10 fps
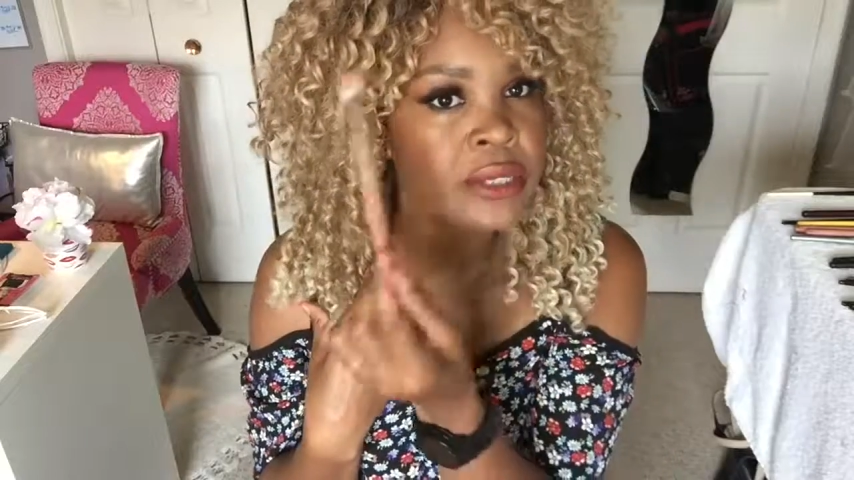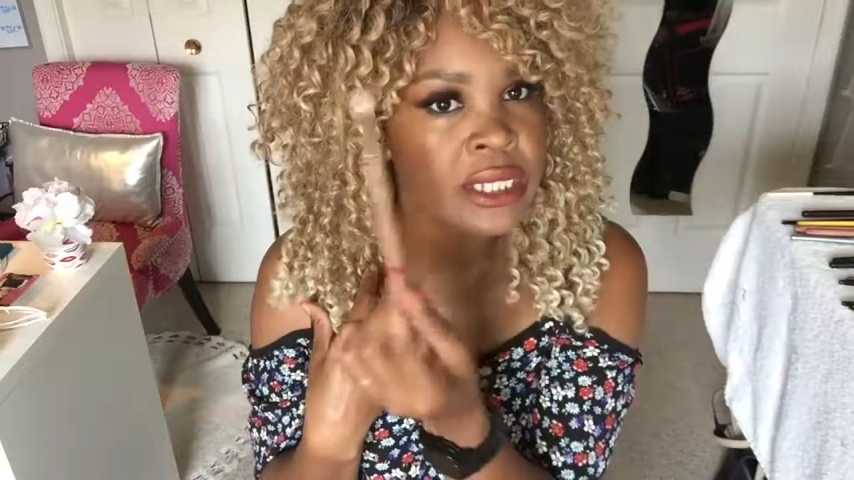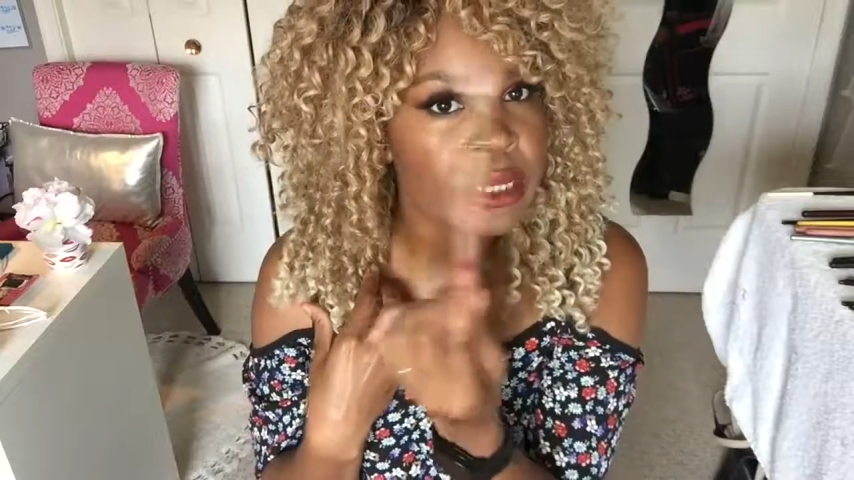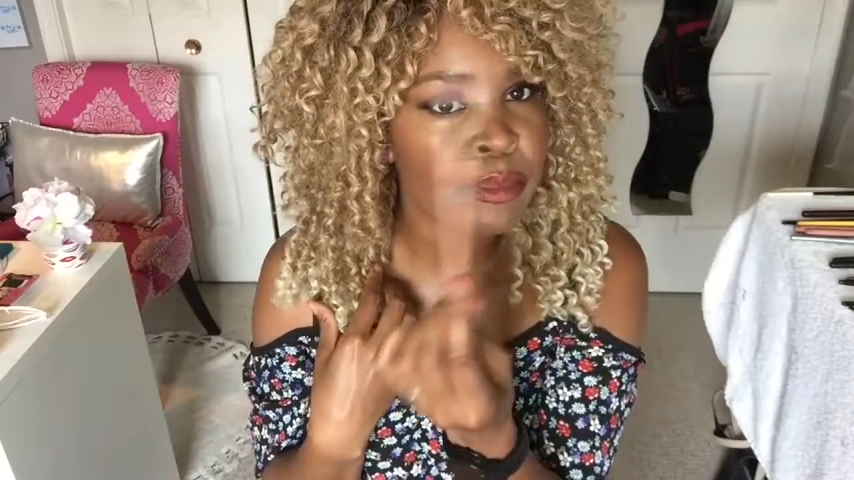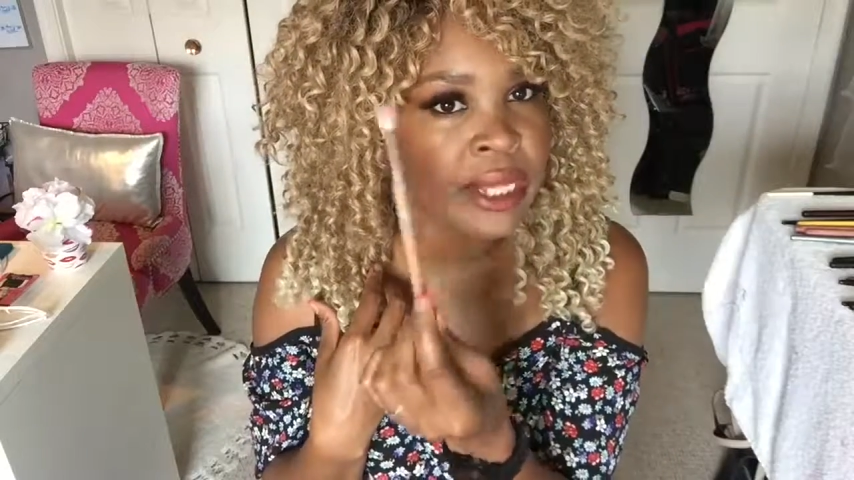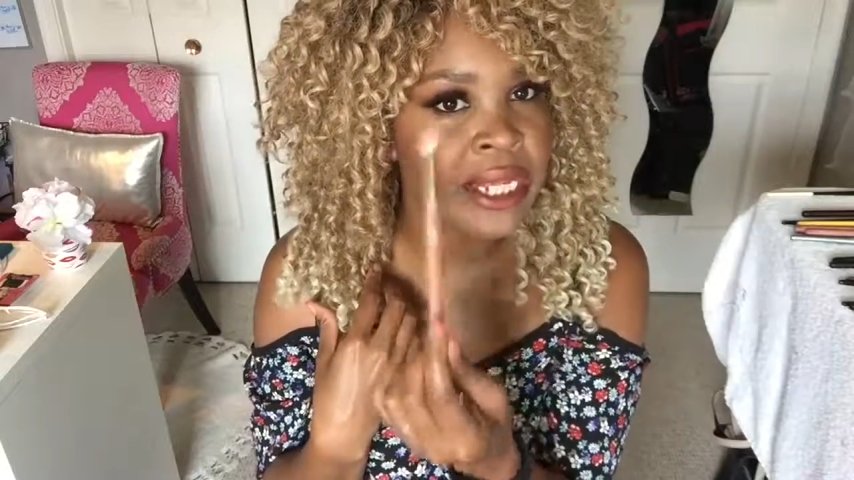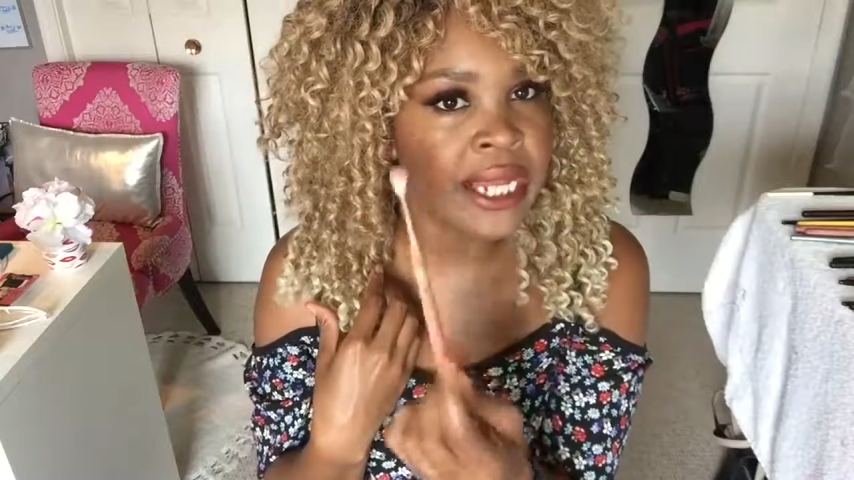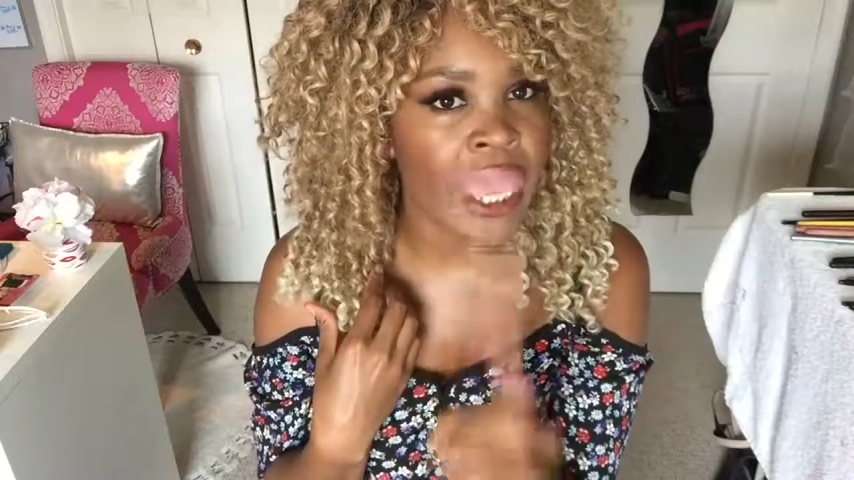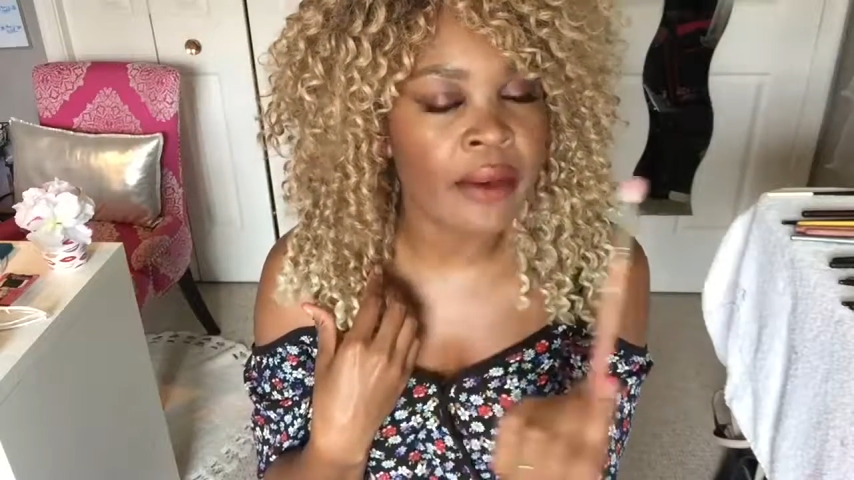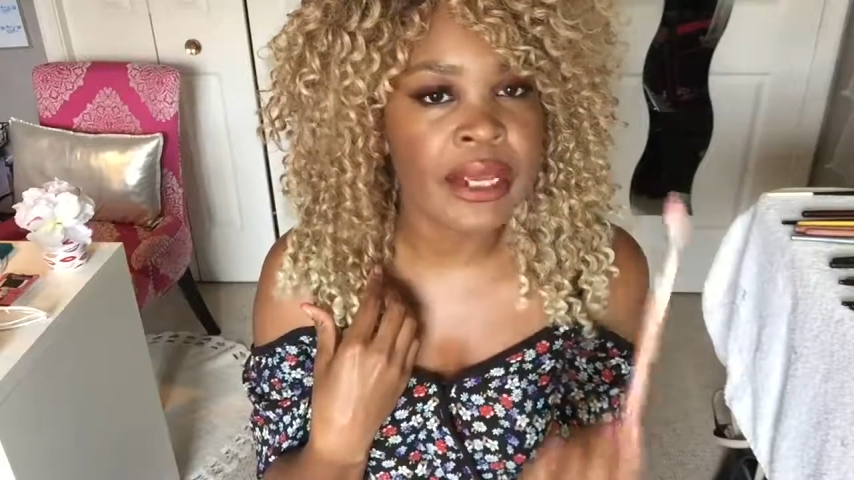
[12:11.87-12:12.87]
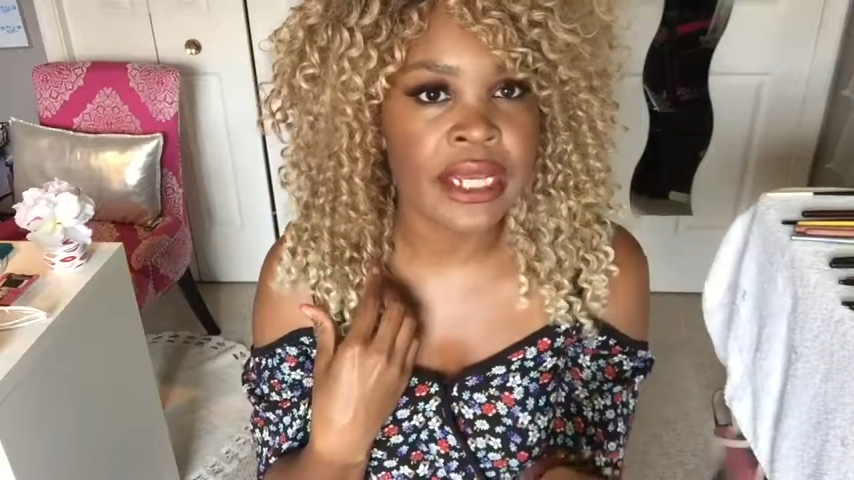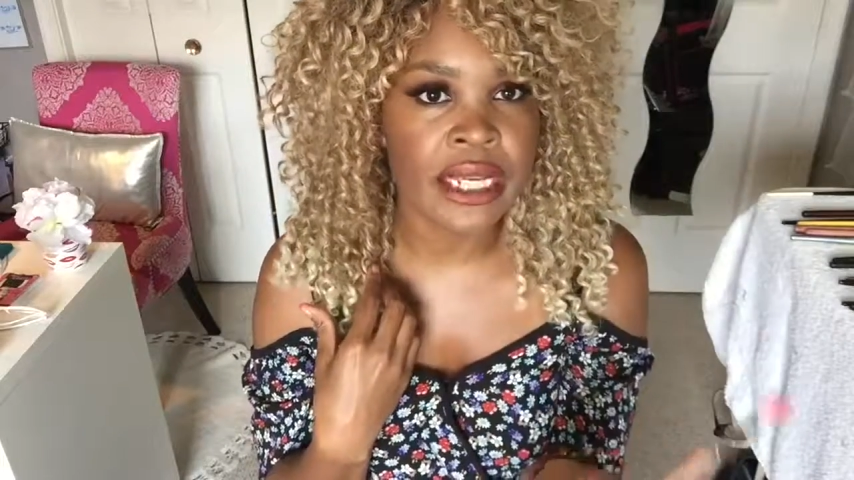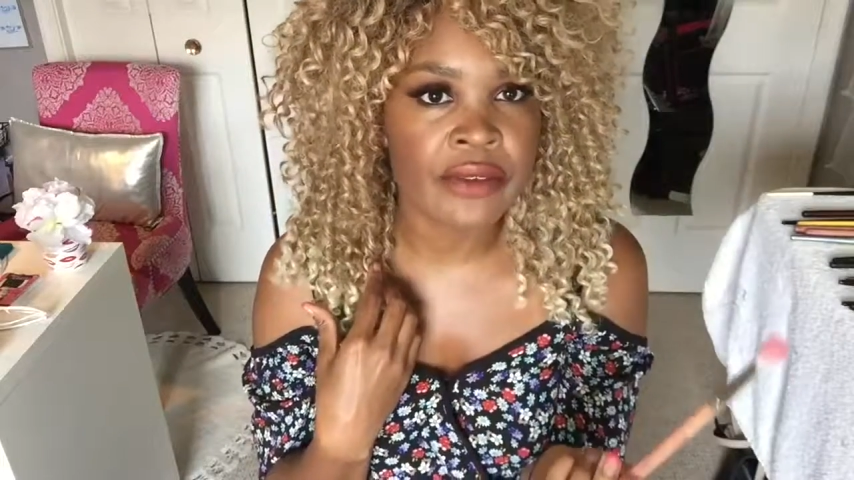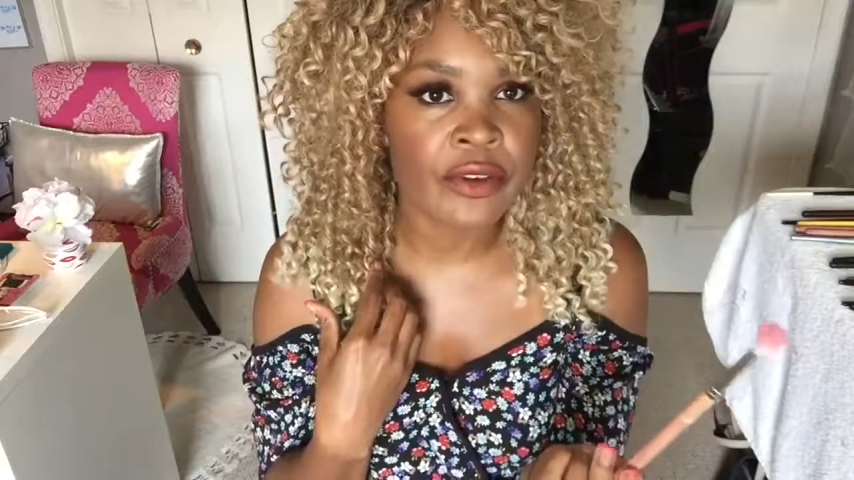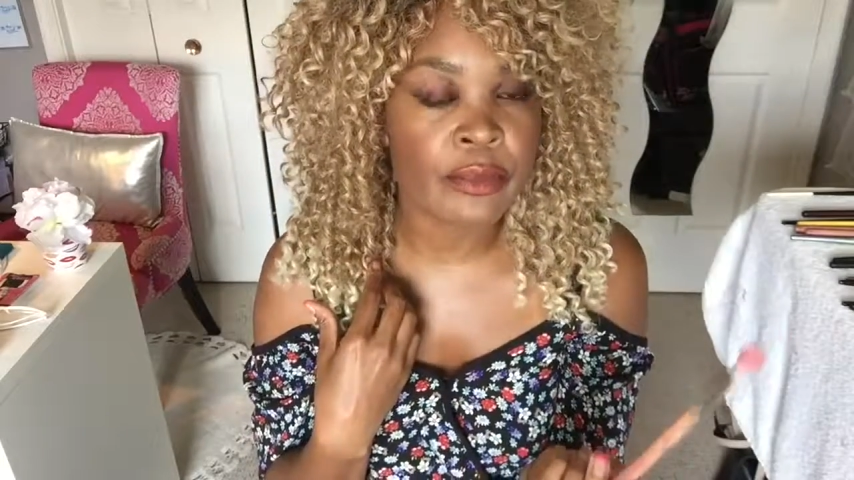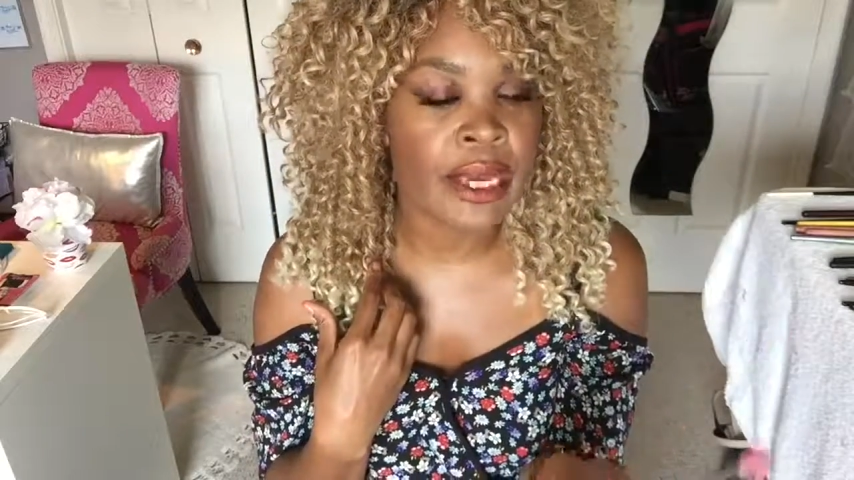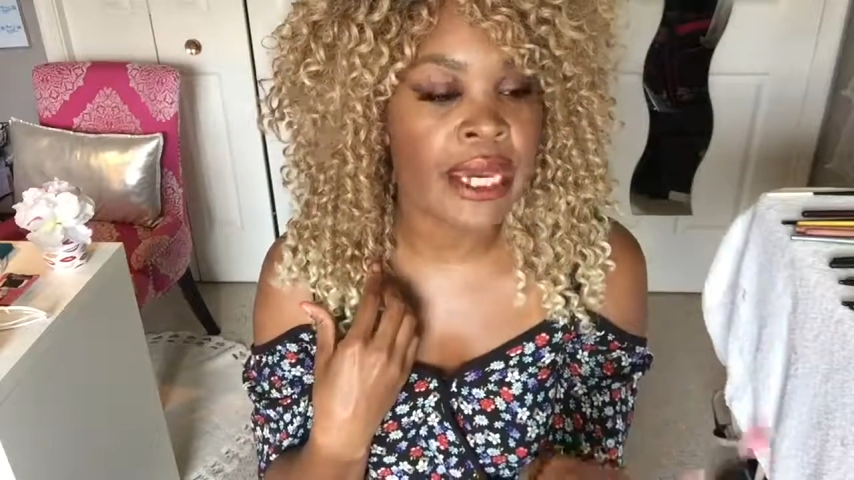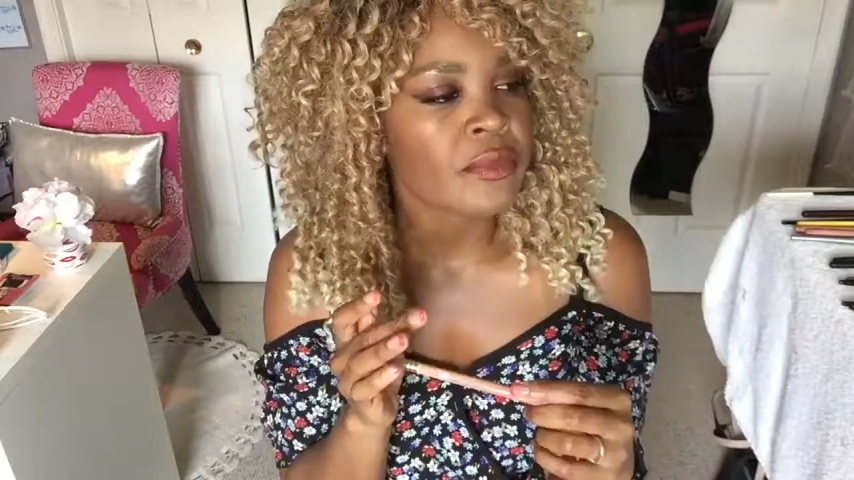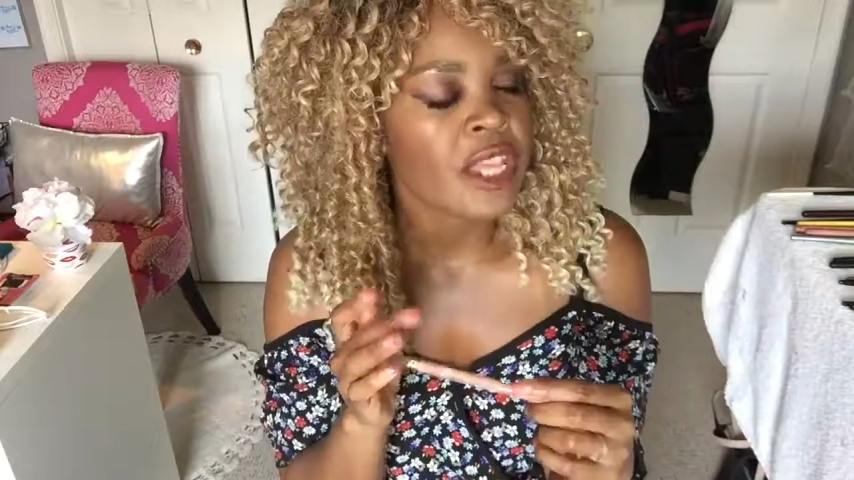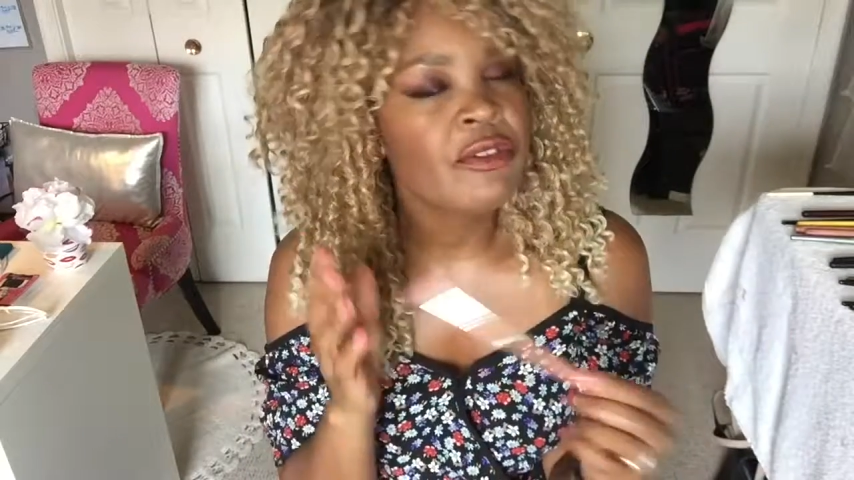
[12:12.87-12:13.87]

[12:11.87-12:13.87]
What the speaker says: use it to blend out any of your makeup.